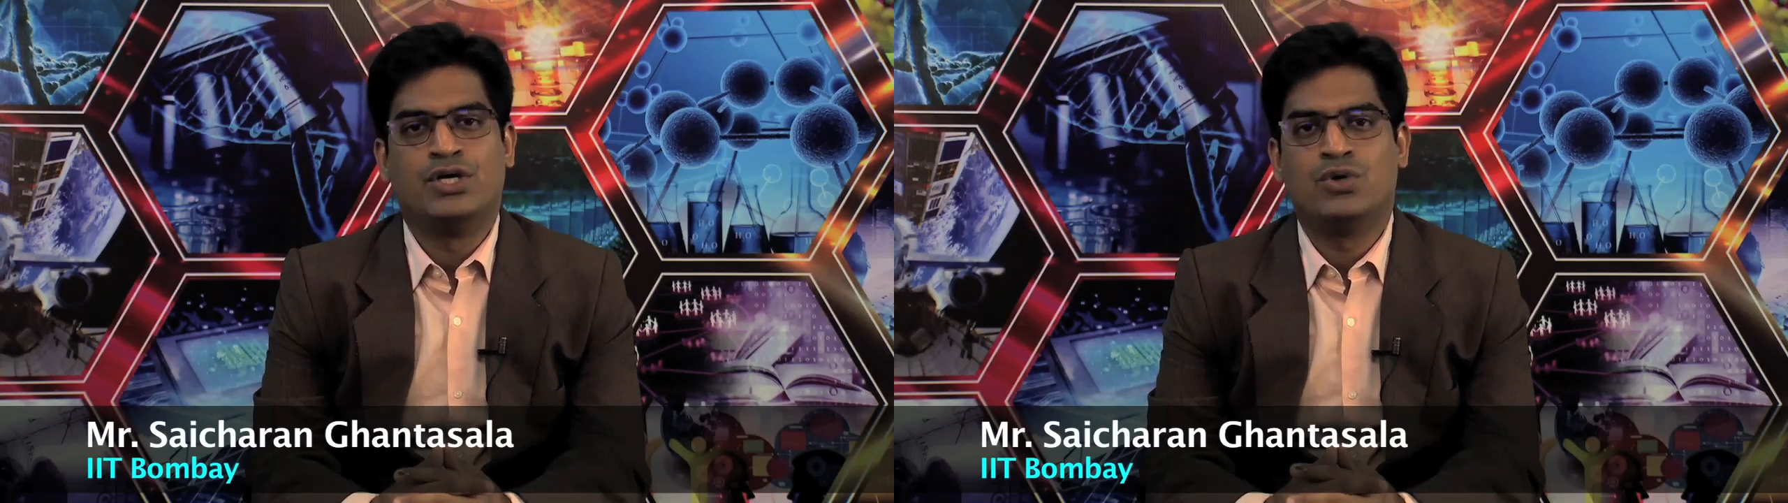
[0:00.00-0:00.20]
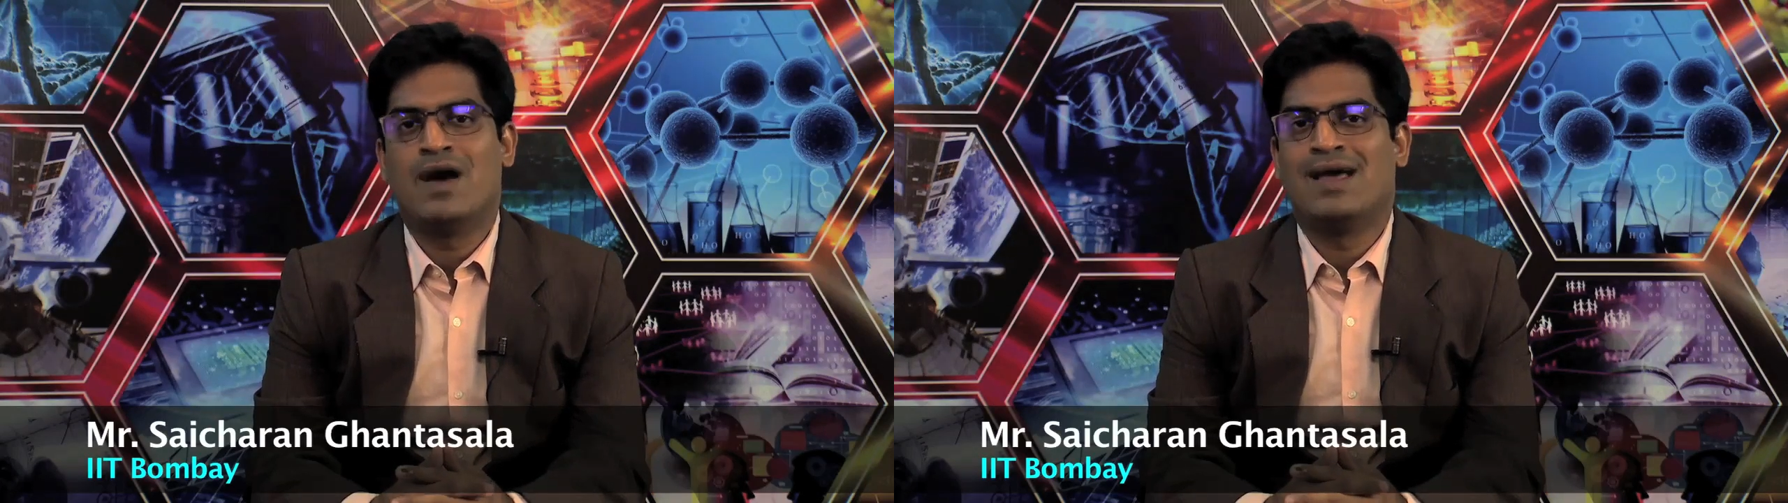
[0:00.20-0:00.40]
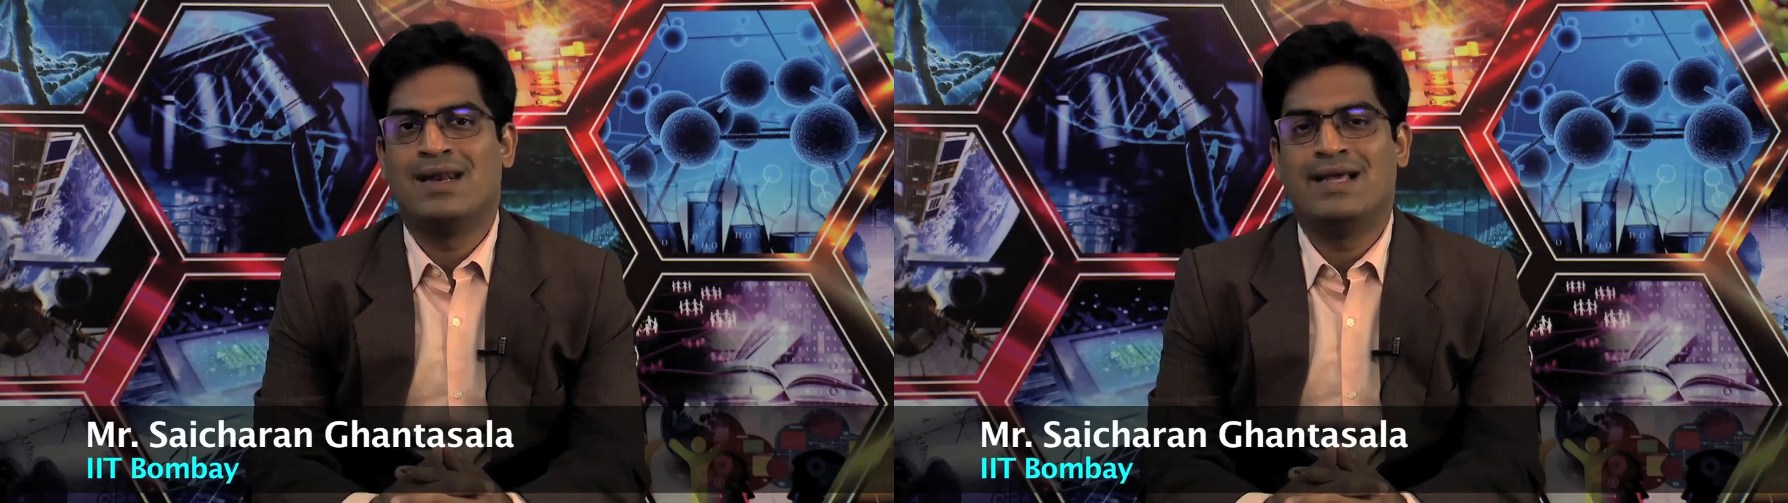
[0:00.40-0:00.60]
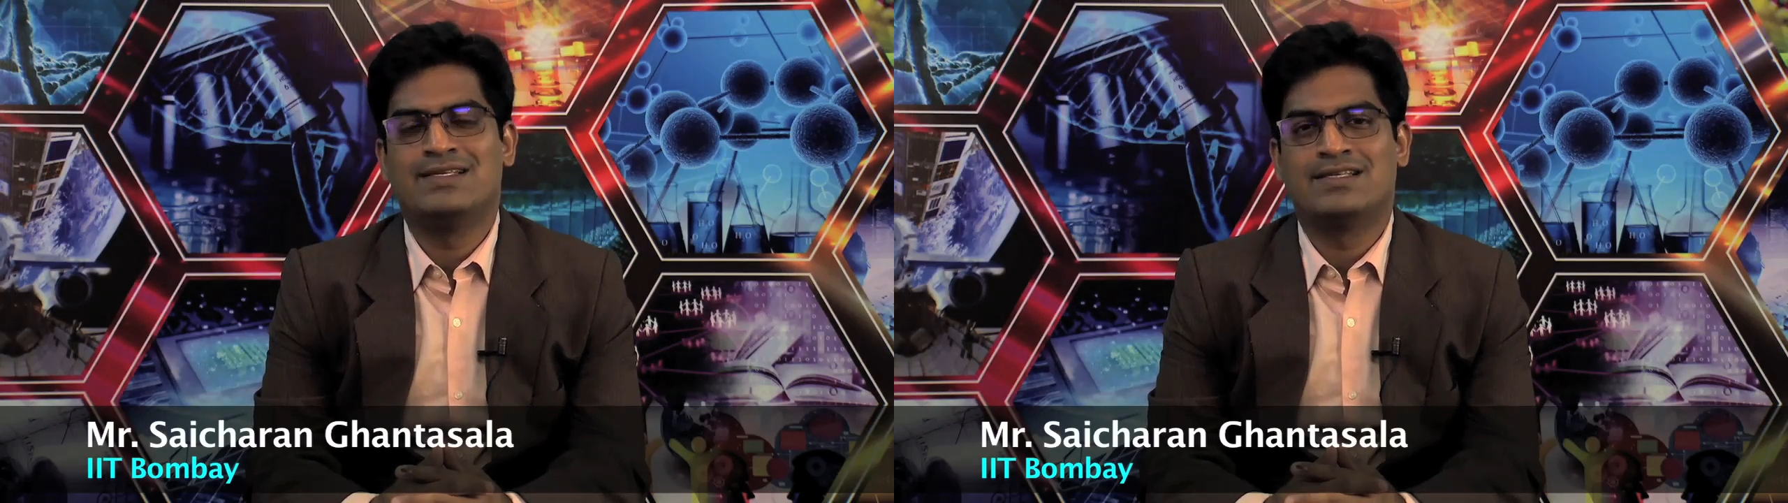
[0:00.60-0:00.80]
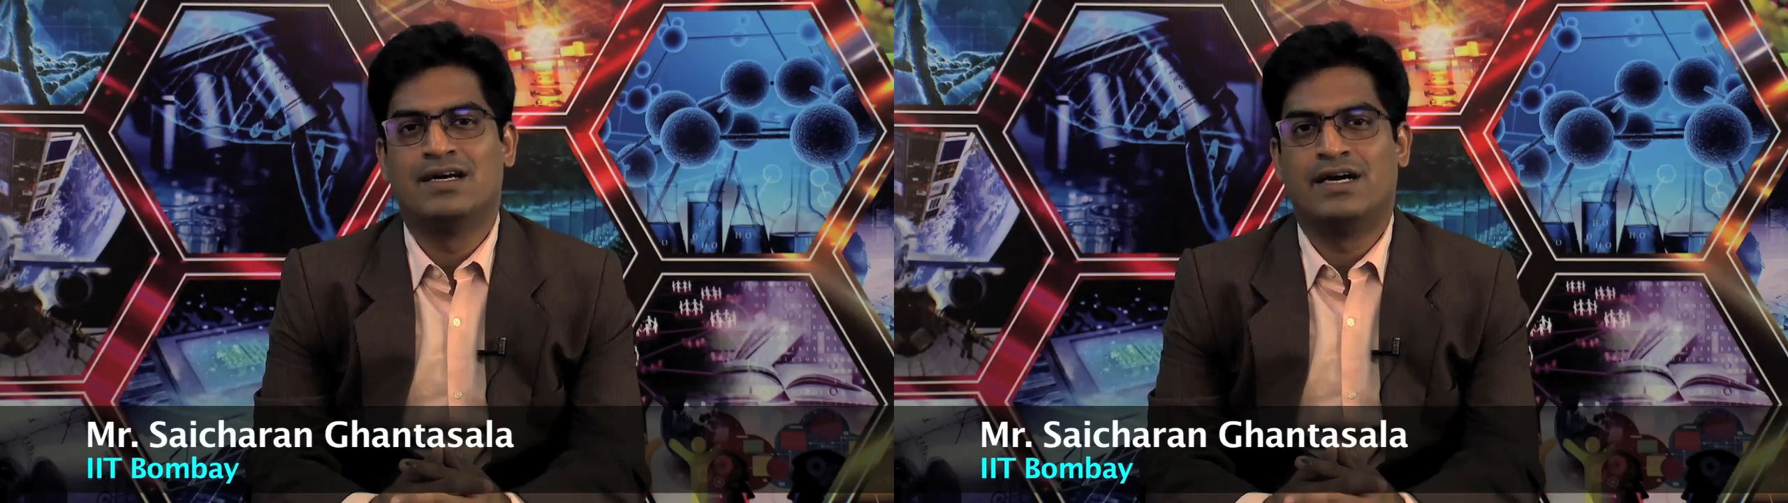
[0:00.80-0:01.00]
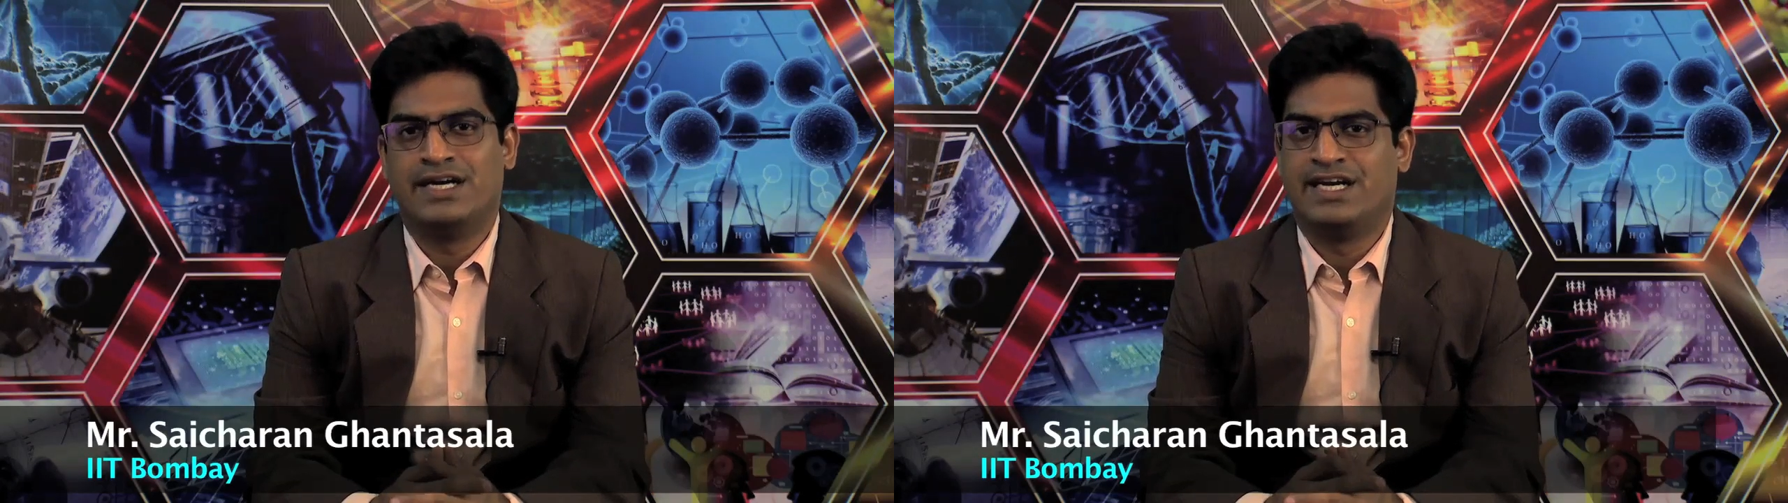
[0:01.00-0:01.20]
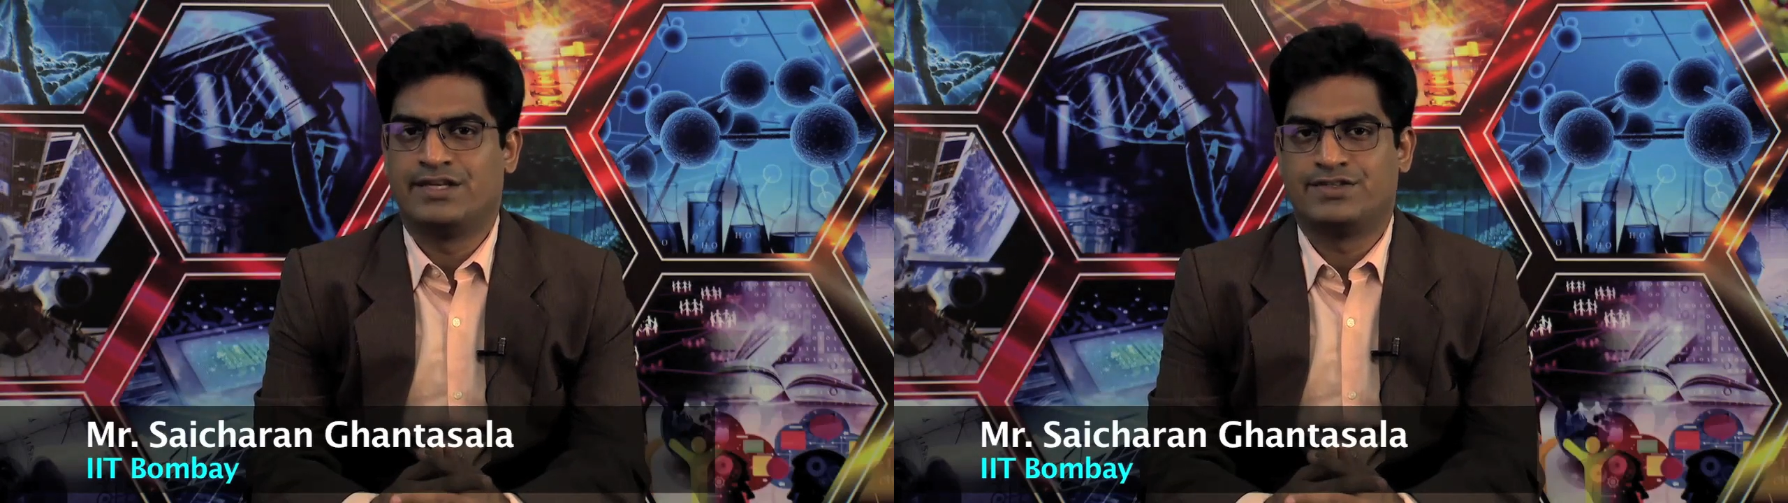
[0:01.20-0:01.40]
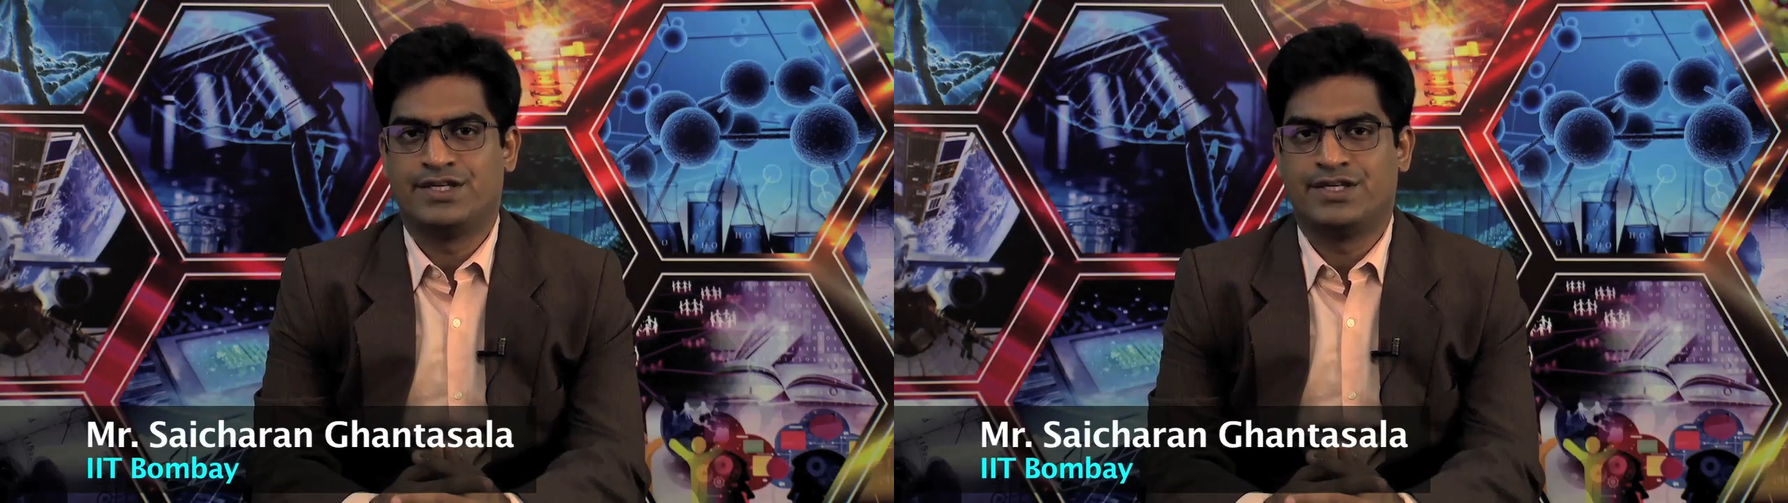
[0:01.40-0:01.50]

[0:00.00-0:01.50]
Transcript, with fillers: to analyze a data